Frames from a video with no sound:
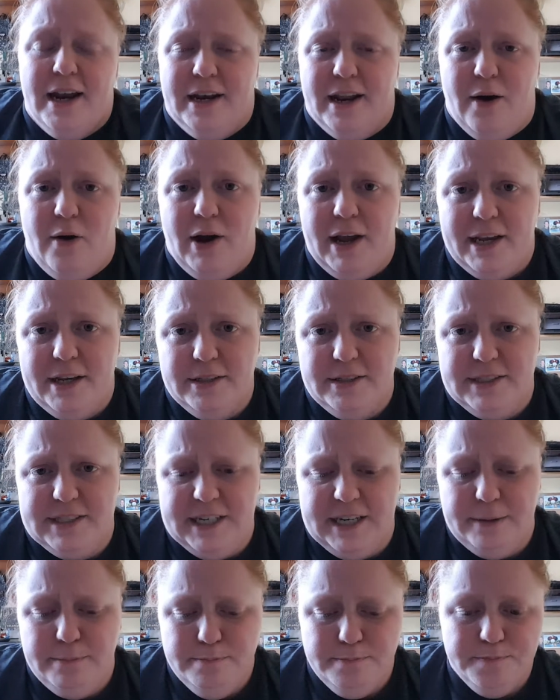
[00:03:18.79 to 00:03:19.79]
Now I could
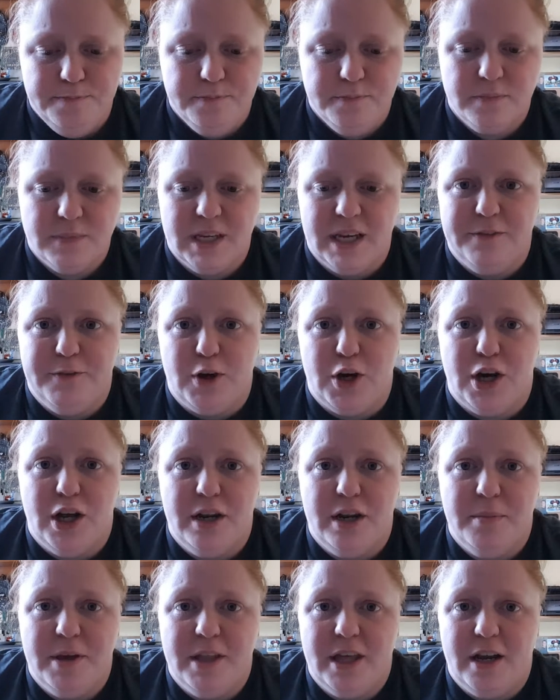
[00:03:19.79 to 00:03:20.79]
see if you're
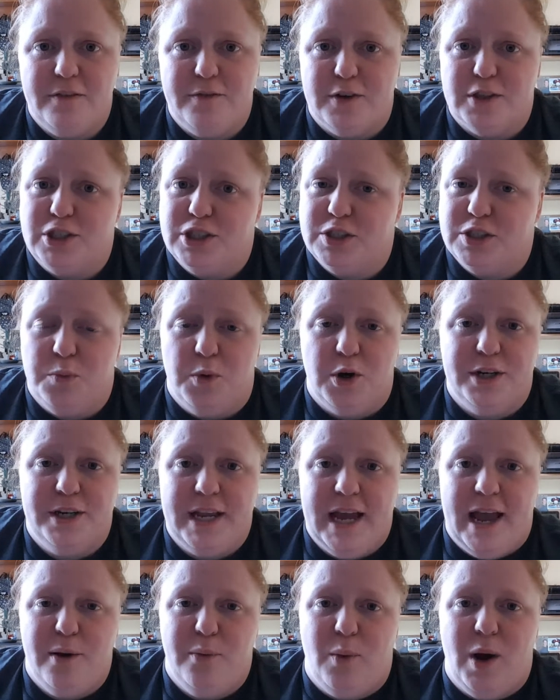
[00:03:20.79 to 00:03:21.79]
going to be there for just one
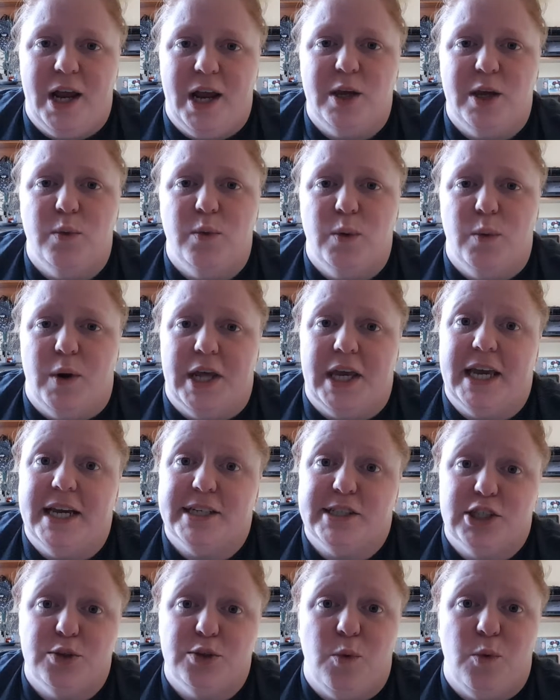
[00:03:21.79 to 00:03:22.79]
day, why you would want to
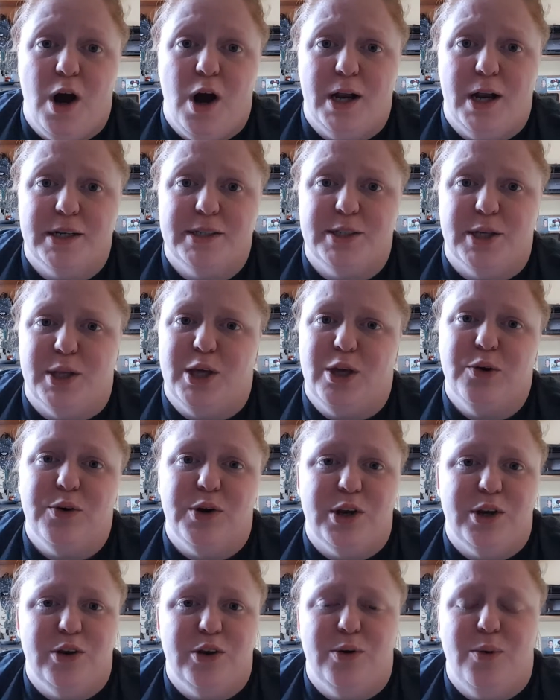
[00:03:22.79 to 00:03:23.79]
get your wand so that you
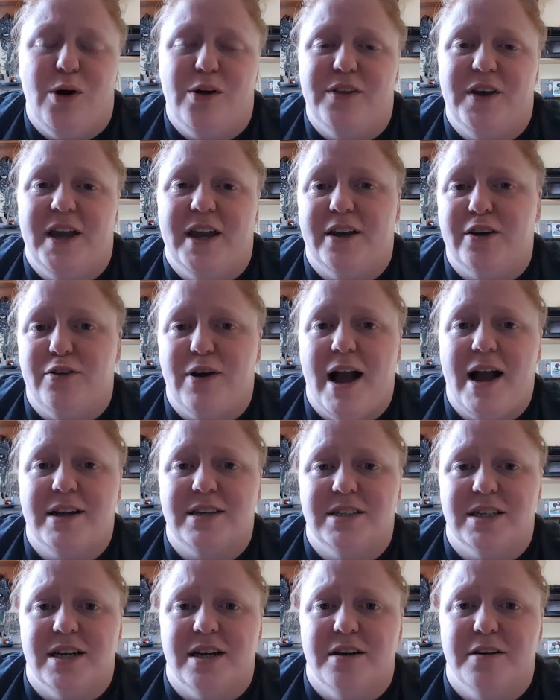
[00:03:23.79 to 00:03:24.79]
could do all the
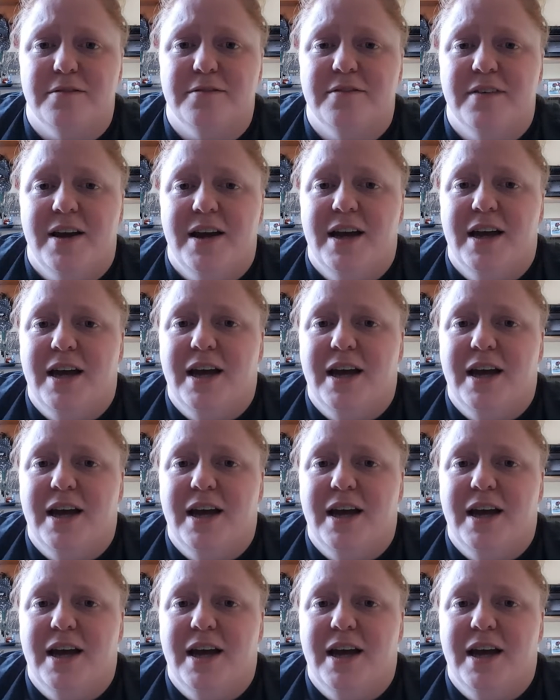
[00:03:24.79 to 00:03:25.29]
interactive